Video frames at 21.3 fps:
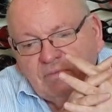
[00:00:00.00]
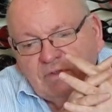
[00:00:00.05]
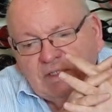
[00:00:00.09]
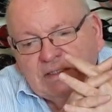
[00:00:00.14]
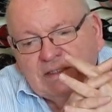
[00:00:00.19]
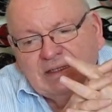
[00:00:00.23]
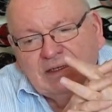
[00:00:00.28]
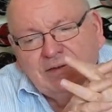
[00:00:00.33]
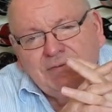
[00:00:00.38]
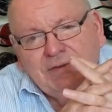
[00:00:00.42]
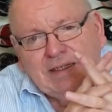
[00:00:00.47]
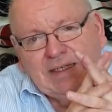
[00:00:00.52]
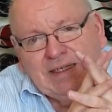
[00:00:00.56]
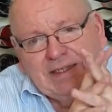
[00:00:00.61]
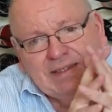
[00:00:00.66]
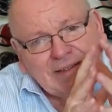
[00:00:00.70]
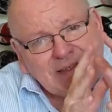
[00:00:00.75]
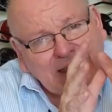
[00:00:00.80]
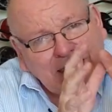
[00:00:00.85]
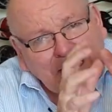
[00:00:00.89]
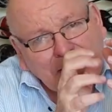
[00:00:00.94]
lovely
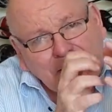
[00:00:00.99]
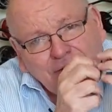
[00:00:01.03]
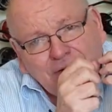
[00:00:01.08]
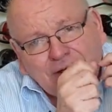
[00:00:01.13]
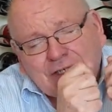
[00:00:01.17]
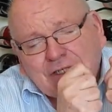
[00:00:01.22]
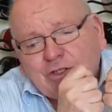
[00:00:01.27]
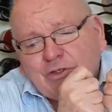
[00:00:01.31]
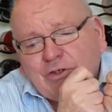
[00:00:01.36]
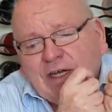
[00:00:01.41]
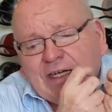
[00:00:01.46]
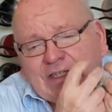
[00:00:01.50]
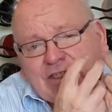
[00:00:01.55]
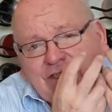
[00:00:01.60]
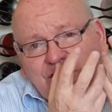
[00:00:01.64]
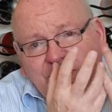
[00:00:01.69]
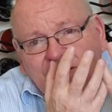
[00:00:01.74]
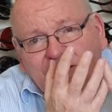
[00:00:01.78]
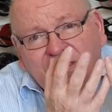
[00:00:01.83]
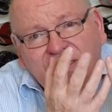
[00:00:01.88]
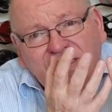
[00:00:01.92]
color
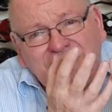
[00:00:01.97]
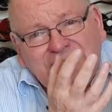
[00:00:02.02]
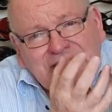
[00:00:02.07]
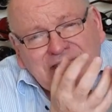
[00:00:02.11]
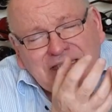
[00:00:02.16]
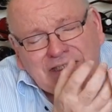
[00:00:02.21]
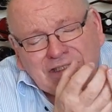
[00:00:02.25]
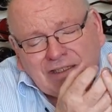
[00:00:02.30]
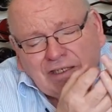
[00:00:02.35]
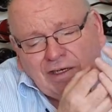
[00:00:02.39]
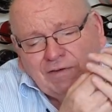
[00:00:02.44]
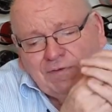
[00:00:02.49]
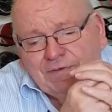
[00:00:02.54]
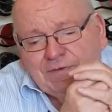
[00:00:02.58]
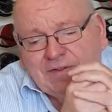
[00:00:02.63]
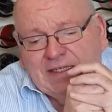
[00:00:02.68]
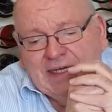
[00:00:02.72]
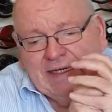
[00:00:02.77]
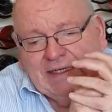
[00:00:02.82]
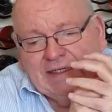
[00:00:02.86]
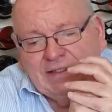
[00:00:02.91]
extraction, soft
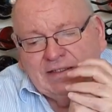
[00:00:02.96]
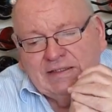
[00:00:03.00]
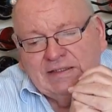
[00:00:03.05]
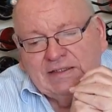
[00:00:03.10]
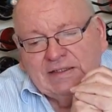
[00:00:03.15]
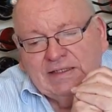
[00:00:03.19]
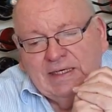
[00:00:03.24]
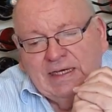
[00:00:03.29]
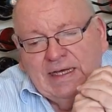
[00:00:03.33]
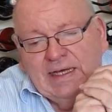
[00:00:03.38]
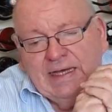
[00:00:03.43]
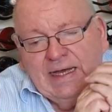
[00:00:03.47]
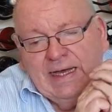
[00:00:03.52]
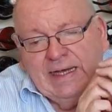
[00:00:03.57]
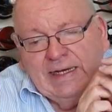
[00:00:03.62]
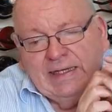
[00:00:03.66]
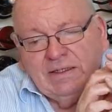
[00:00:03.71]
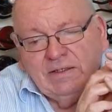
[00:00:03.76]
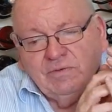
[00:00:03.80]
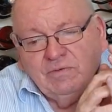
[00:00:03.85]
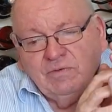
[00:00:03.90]
tannins.
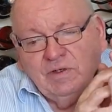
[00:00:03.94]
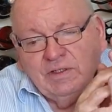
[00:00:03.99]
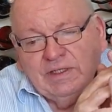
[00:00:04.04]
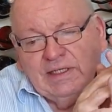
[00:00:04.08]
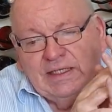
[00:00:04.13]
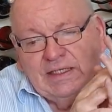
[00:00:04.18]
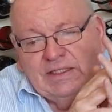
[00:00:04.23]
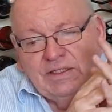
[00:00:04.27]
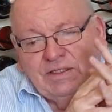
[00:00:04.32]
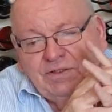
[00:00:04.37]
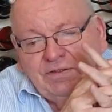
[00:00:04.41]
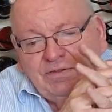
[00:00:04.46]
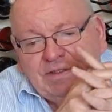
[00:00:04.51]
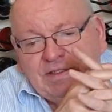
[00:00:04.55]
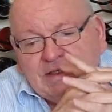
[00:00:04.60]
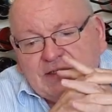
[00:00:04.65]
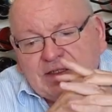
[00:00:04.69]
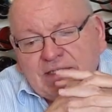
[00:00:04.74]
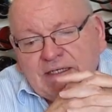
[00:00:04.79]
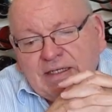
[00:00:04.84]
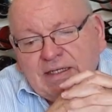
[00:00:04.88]
And what they do
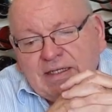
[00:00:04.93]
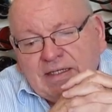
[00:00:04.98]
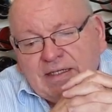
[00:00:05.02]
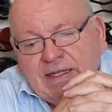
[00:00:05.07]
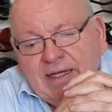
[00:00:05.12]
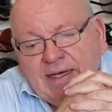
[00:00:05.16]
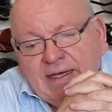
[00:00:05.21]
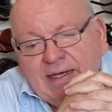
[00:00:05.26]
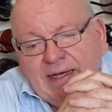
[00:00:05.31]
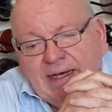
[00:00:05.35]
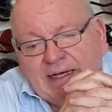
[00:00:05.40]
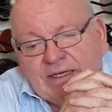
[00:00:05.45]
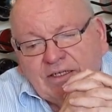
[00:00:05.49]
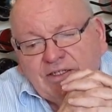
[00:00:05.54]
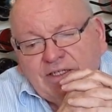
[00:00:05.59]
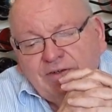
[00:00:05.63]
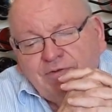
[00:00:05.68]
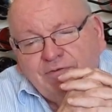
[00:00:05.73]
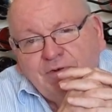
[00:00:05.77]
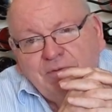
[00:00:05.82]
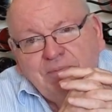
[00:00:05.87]
is they
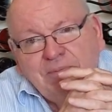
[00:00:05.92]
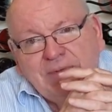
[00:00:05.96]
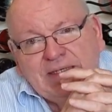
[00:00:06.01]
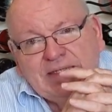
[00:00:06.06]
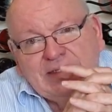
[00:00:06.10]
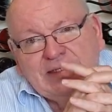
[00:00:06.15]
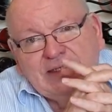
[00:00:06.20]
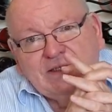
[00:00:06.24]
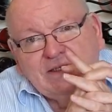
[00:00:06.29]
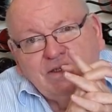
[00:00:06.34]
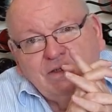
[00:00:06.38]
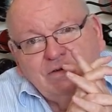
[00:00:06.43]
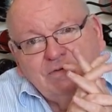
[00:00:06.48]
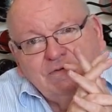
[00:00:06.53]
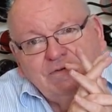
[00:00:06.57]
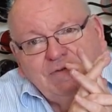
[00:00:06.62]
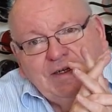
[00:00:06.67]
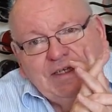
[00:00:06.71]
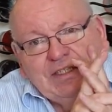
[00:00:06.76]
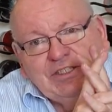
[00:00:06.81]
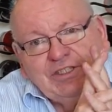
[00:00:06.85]
actually ferment it on
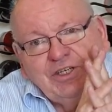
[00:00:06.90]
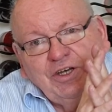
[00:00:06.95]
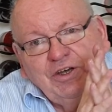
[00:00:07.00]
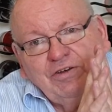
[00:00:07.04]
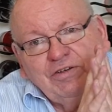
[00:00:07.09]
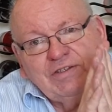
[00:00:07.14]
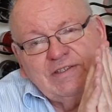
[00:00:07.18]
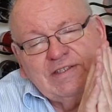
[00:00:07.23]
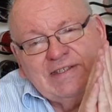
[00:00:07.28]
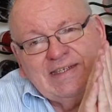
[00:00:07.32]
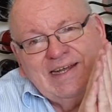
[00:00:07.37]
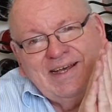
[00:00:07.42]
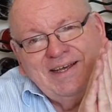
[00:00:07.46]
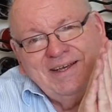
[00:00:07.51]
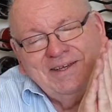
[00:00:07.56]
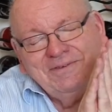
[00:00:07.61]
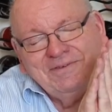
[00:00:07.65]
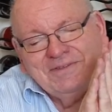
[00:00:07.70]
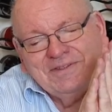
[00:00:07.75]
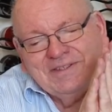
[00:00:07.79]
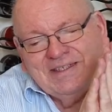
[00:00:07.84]
French oak
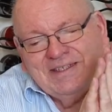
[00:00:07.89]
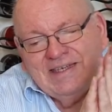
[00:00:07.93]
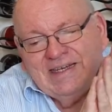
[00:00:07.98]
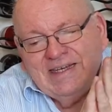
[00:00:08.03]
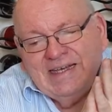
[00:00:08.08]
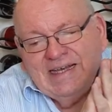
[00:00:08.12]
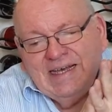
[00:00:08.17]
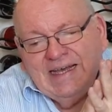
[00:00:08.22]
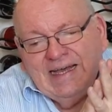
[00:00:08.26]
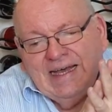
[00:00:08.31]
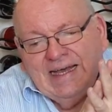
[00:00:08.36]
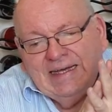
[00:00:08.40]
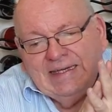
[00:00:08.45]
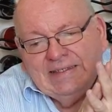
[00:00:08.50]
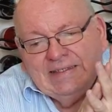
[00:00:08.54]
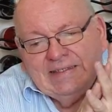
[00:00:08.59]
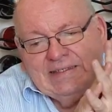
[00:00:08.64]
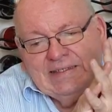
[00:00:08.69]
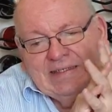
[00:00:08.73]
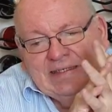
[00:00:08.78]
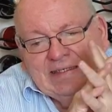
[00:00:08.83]
staves,
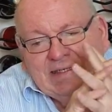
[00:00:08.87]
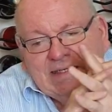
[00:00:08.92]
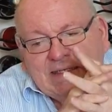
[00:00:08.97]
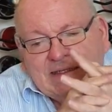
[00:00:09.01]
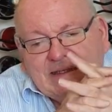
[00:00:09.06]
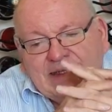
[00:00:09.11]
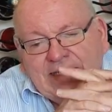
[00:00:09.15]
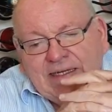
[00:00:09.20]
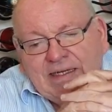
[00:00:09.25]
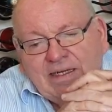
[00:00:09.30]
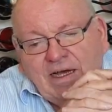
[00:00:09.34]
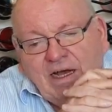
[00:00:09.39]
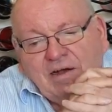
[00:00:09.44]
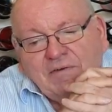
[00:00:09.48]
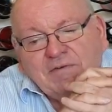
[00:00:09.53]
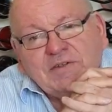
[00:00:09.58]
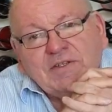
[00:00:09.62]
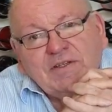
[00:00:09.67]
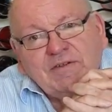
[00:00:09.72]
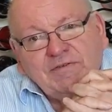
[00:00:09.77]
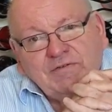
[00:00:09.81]
and then
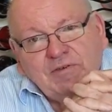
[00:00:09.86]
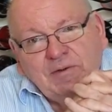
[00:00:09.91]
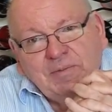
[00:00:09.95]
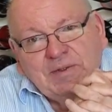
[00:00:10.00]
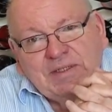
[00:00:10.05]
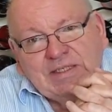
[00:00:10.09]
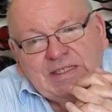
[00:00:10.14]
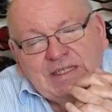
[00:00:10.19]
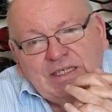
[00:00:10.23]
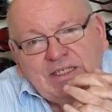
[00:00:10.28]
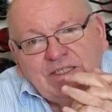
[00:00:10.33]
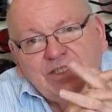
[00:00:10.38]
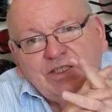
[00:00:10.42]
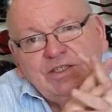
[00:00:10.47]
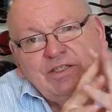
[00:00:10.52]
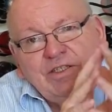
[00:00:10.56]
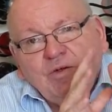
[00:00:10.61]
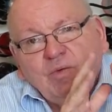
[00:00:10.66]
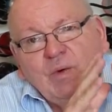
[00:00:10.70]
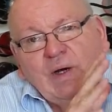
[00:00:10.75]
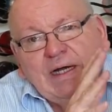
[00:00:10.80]
after the
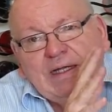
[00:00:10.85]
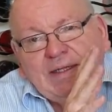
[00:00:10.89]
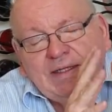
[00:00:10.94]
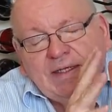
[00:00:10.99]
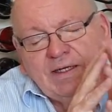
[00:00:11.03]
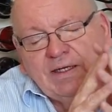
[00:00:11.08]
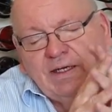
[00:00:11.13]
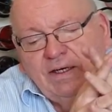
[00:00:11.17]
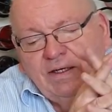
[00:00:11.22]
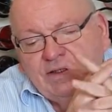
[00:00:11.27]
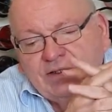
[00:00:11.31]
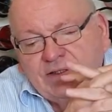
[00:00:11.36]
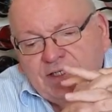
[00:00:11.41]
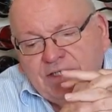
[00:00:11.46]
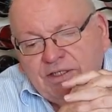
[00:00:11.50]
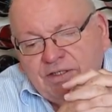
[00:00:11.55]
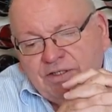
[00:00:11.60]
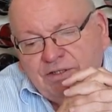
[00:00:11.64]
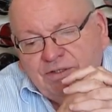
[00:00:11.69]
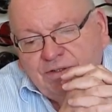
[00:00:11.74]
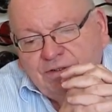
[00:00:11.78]
fermentation the wine then goes
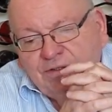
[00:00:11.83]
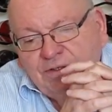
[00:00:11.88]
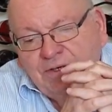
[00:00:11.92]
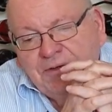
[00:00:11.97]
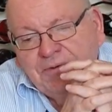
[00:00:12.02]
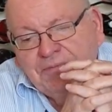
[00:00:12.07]
into